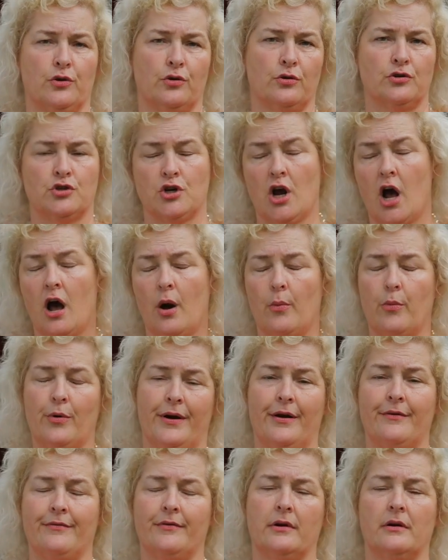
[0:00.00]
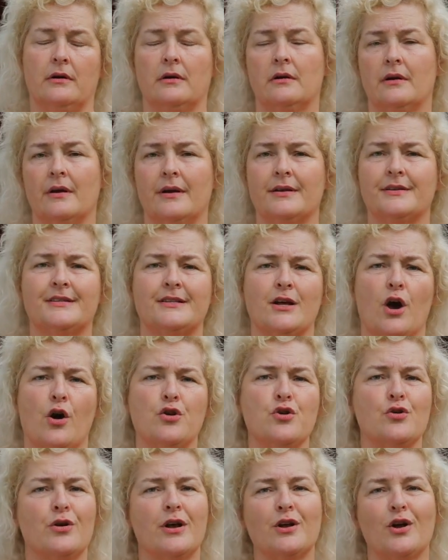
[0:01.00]
their job, whatever. So
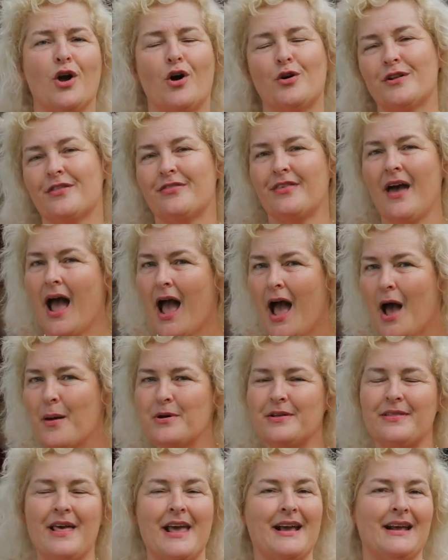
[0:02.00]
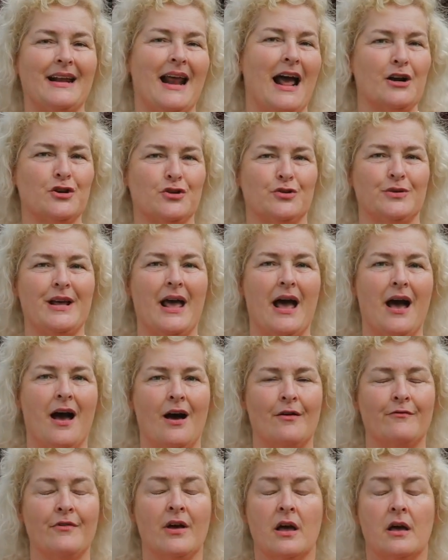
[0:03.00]
you can go to them and they can actually
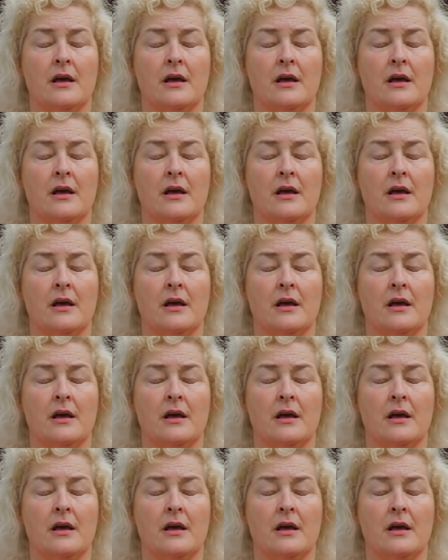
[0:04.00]
have